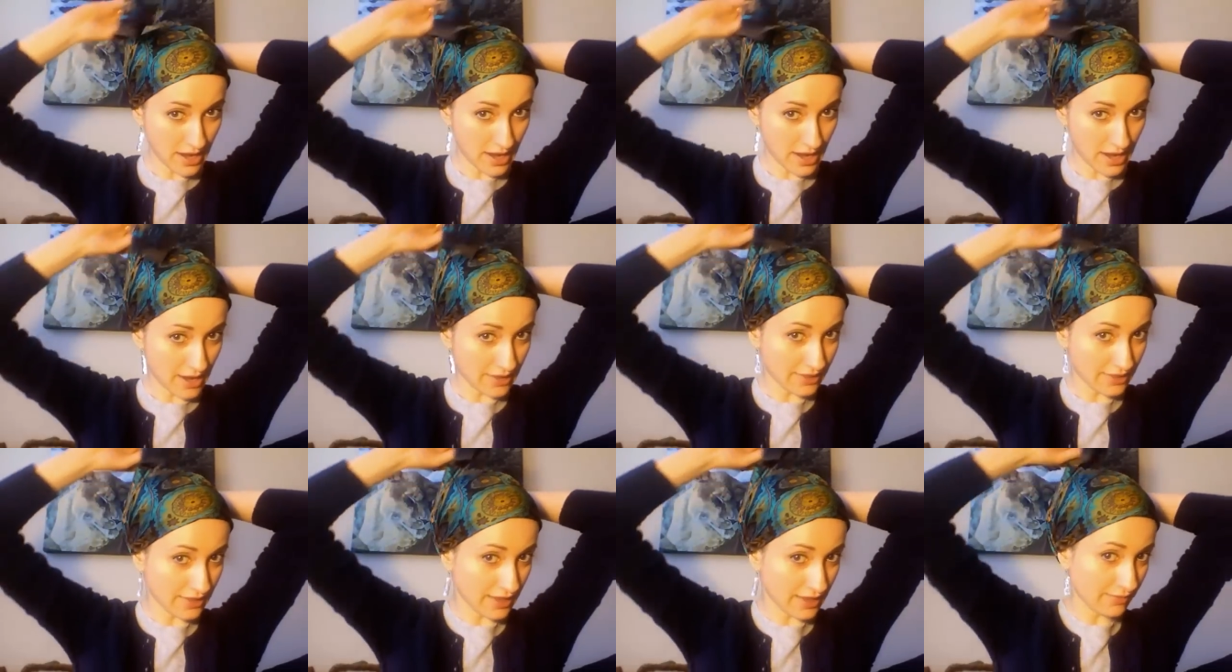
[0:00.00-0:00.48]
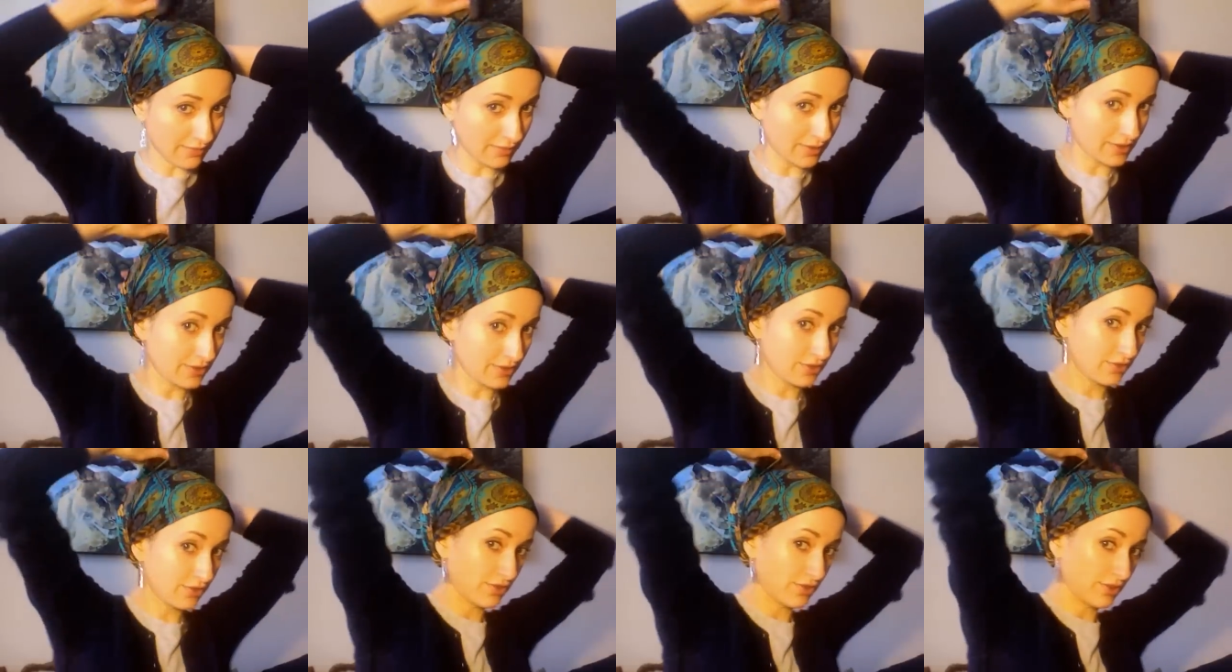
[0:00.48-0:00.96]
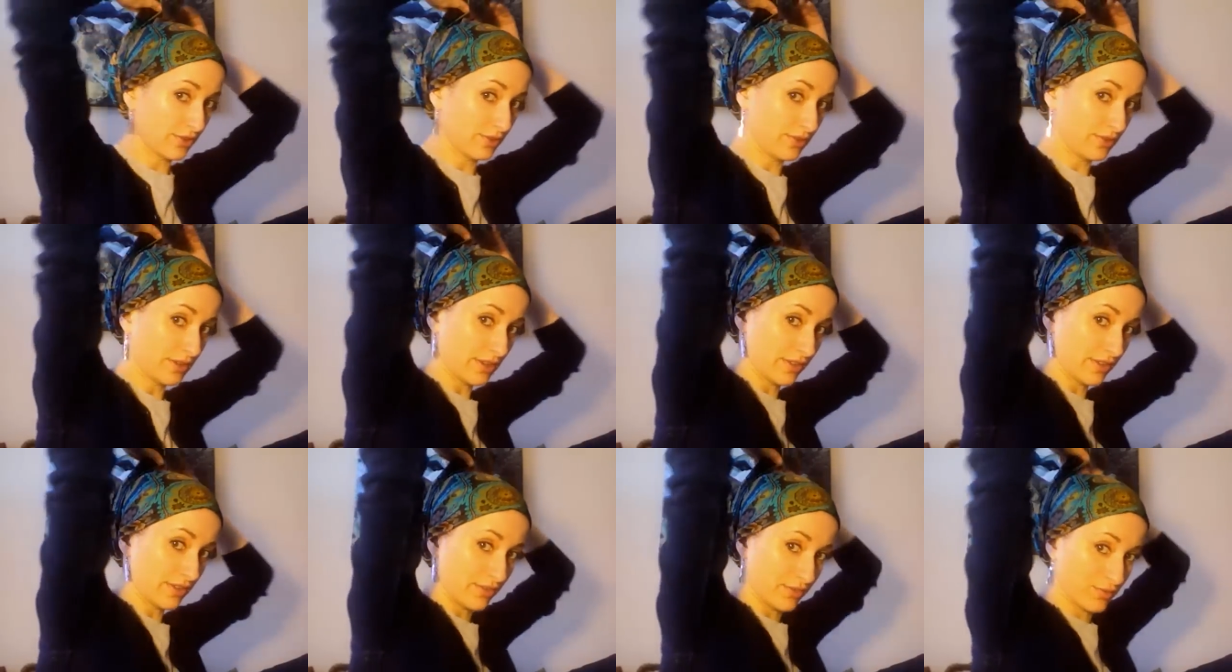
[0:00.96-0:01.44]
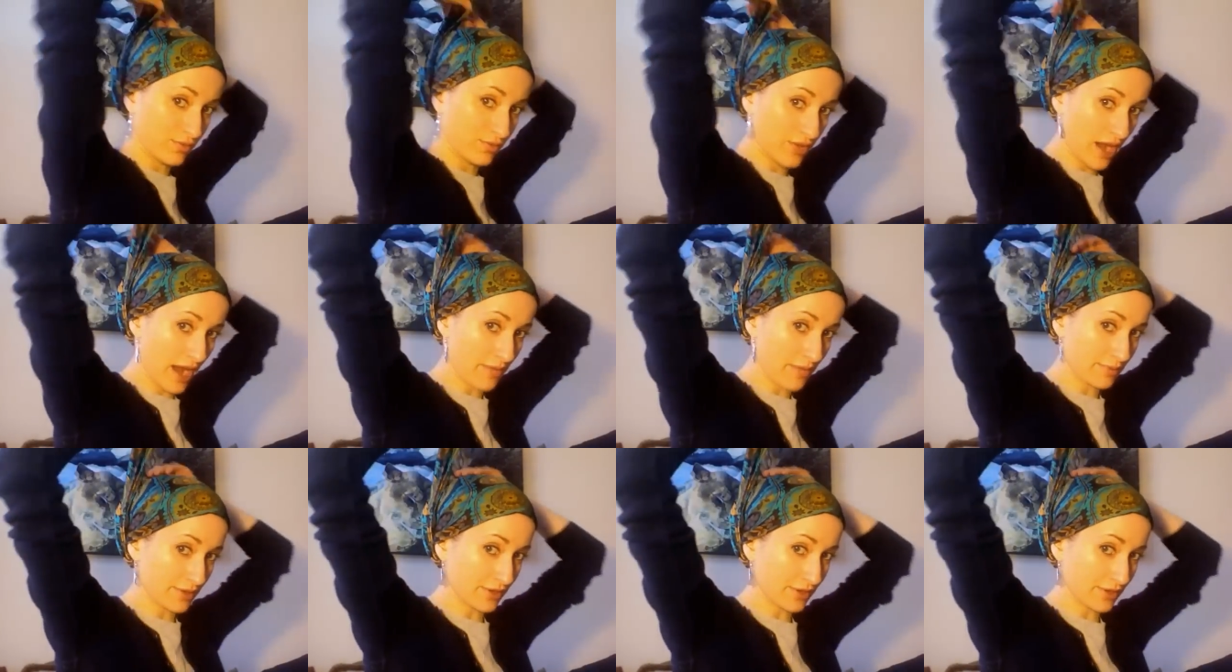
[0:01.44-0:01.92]
And then what you do is you
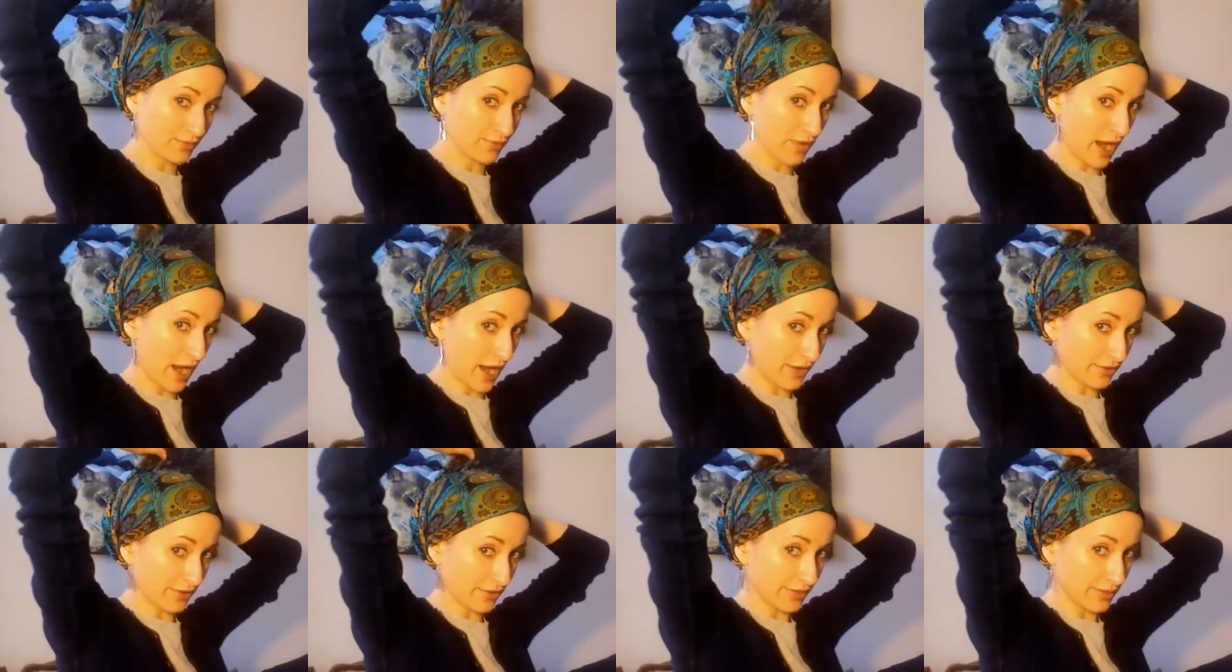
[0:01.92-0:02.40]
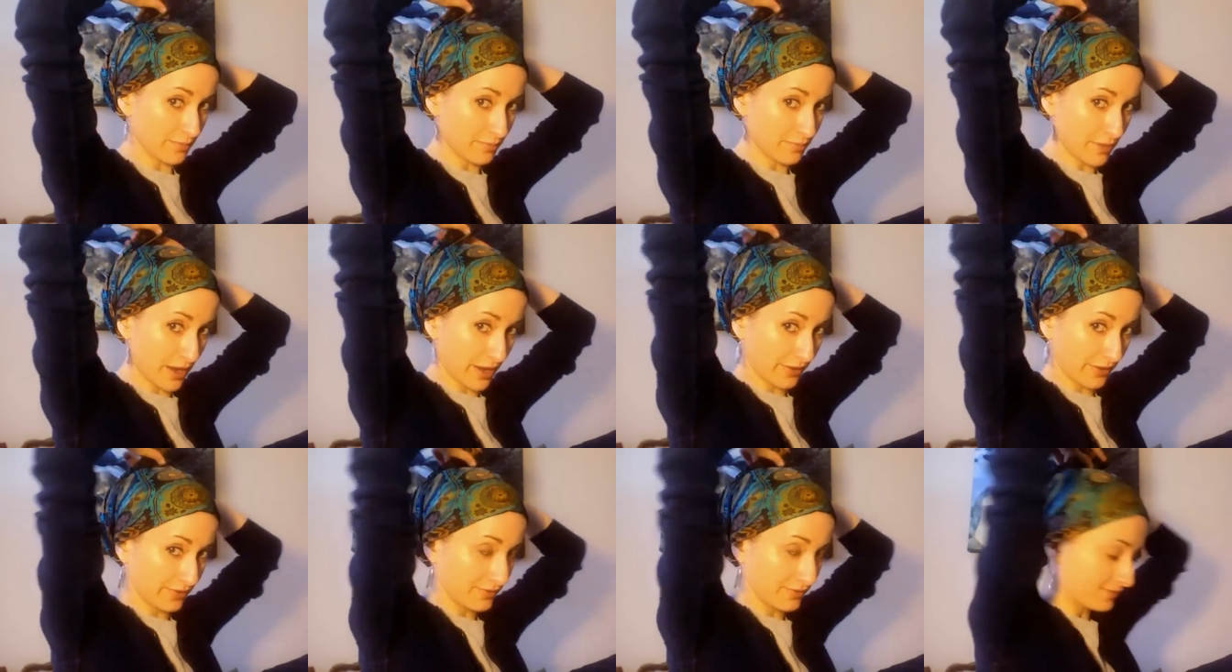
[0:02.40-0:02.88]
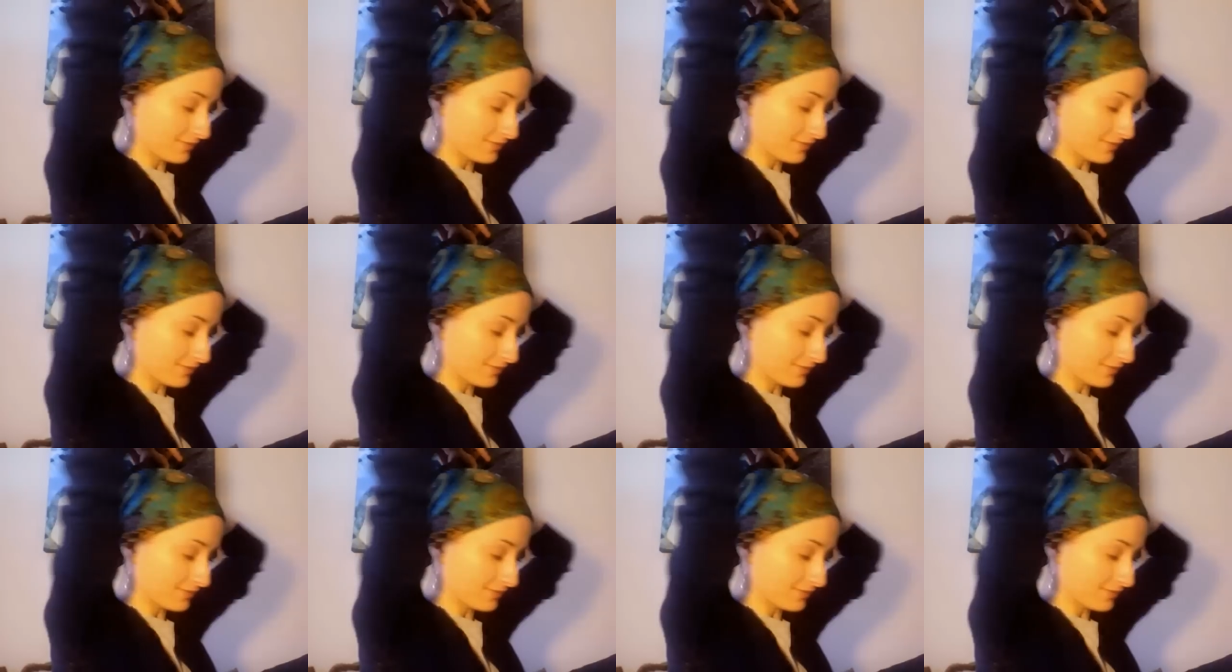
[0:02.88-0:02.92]
wrap it around the bun,